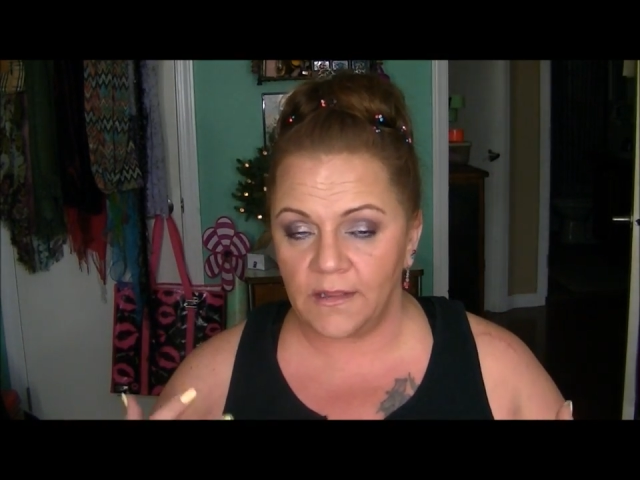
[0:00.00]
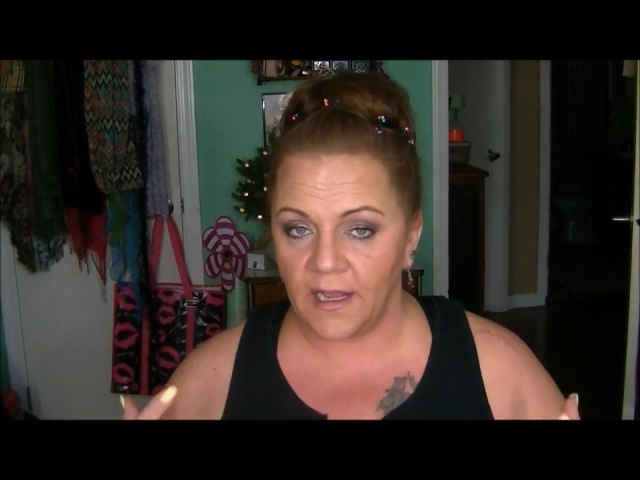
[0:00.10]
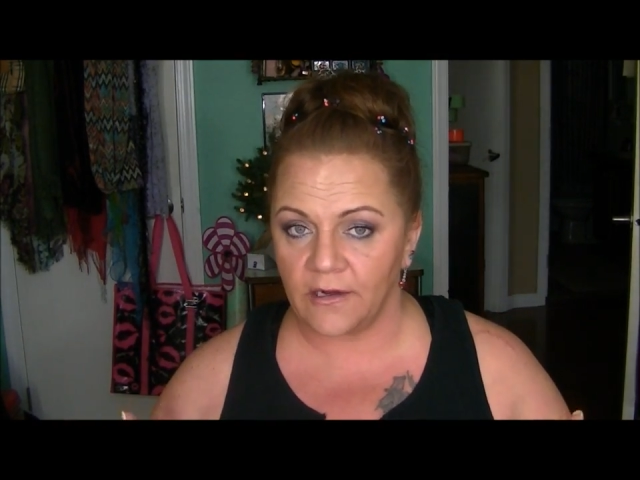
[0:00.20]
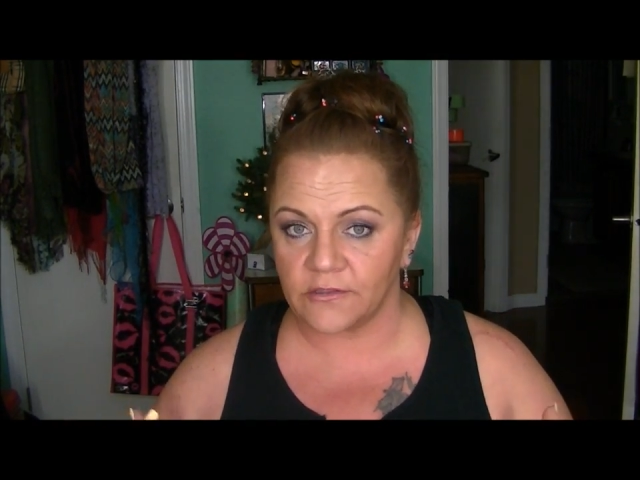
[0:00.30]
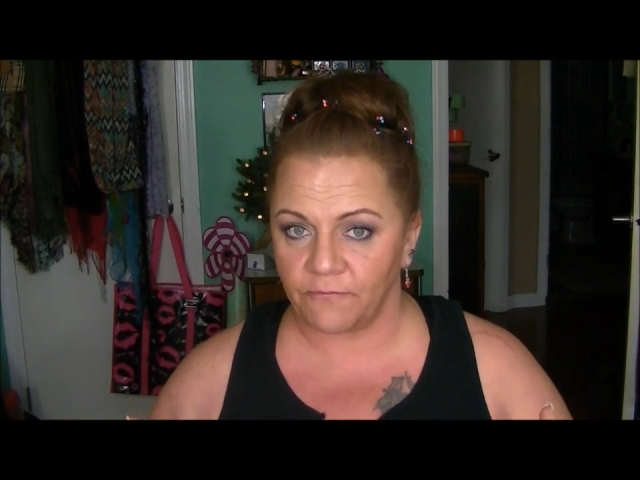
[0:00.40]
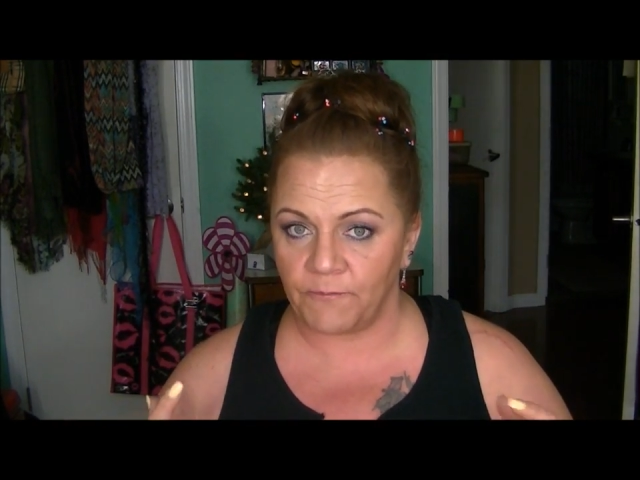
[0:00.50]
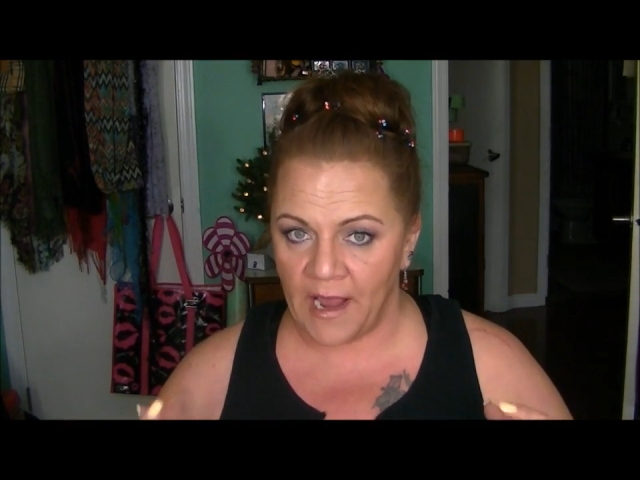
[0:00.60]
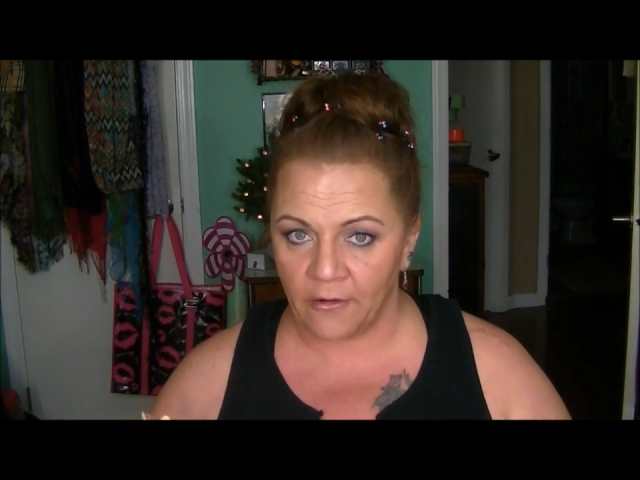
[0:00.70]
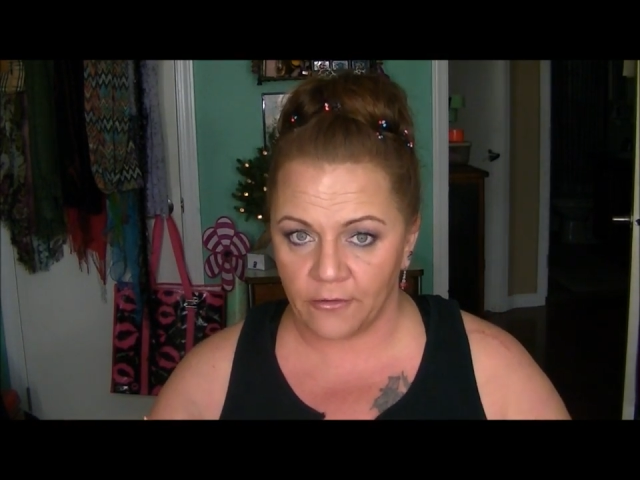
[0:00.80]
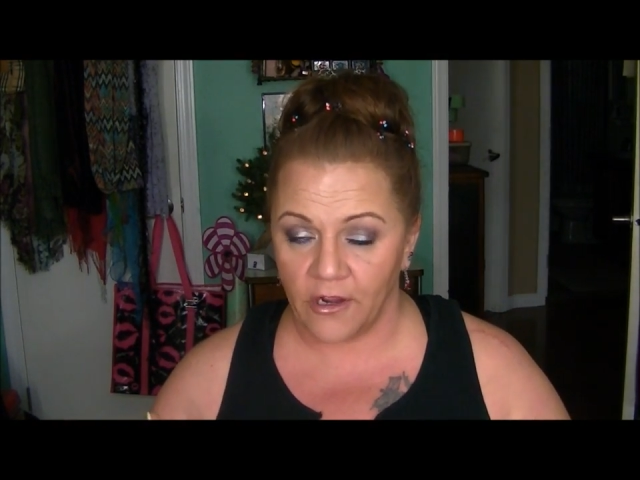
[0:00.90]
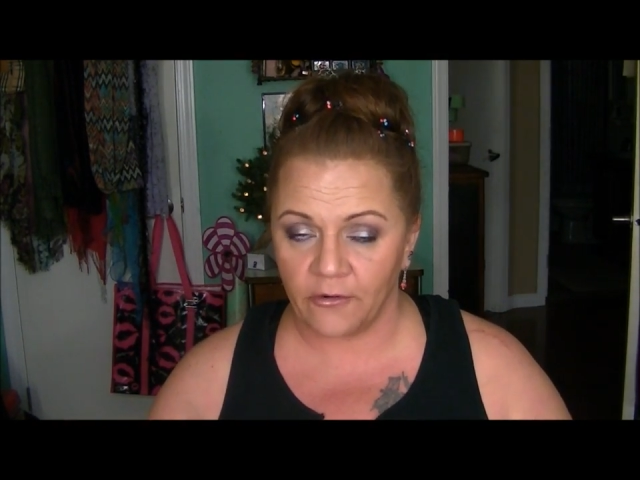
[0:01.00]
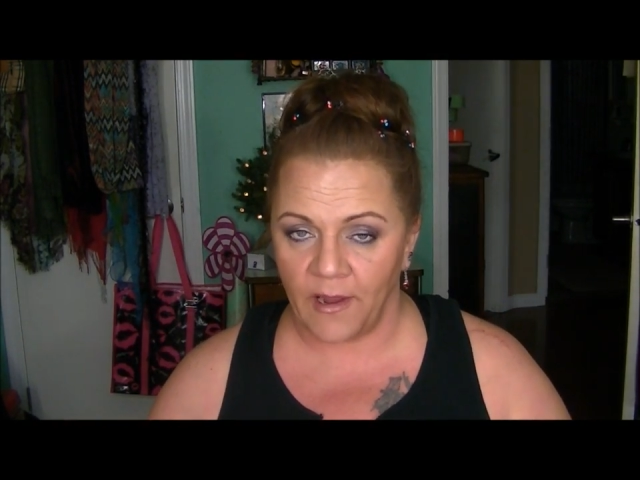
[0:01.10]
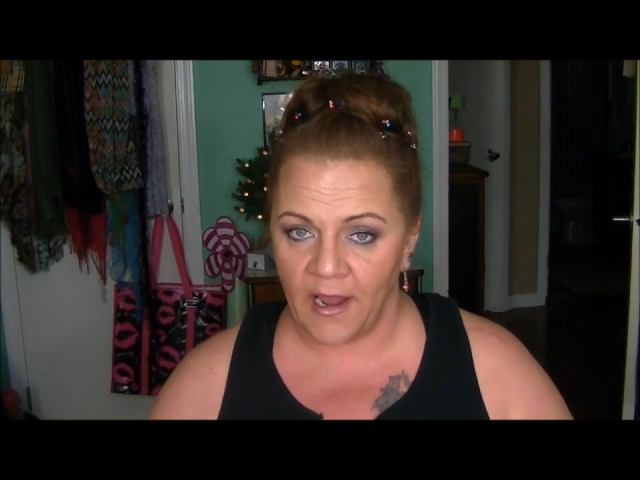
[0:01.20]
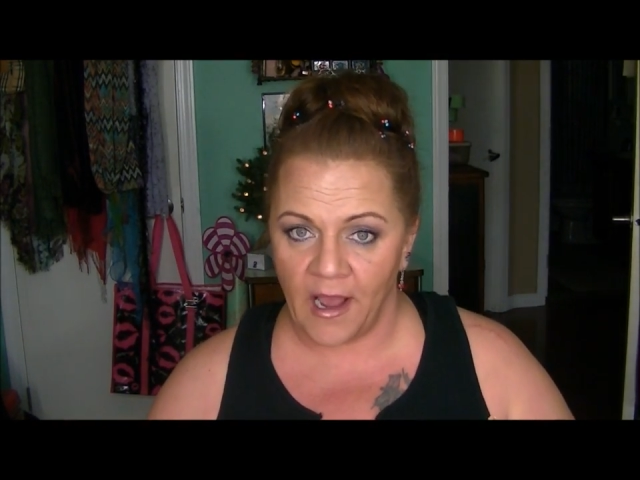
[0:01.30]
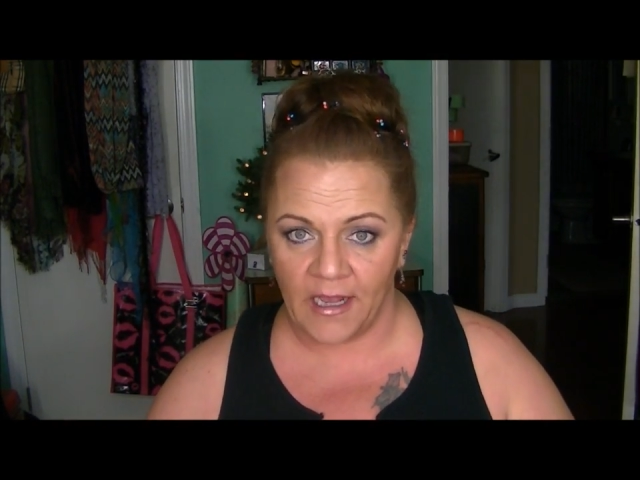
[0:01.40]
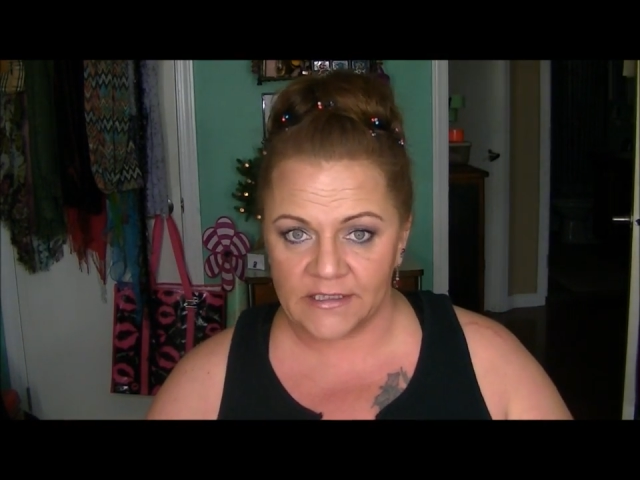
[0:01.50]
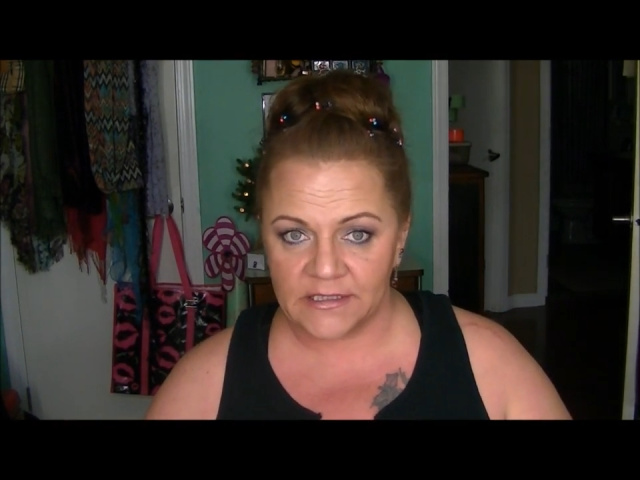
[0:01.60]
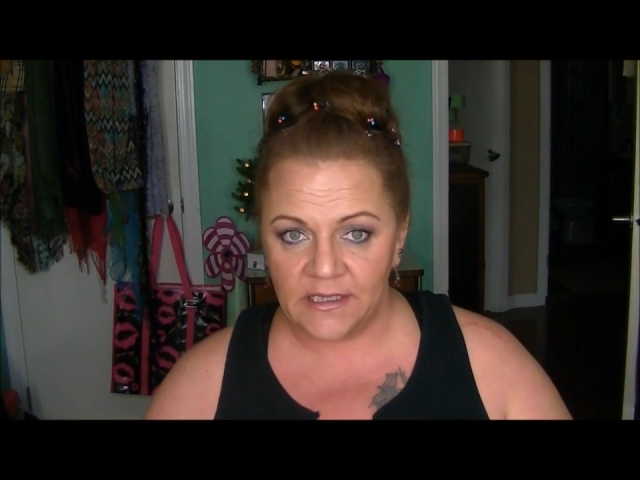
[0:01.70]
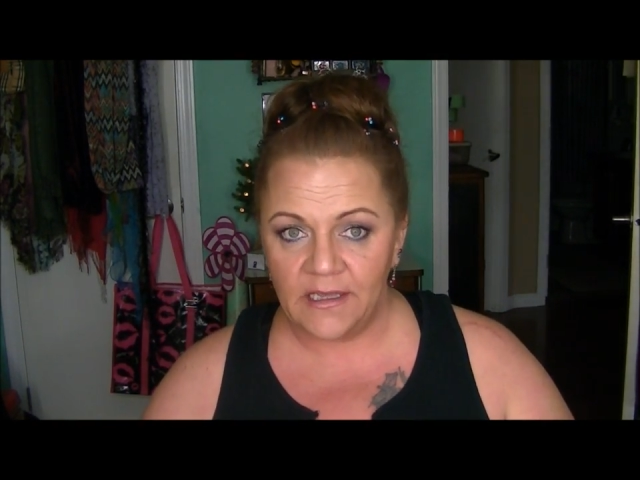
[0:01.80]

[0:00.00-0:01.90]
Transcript: layers of powder under my eyes,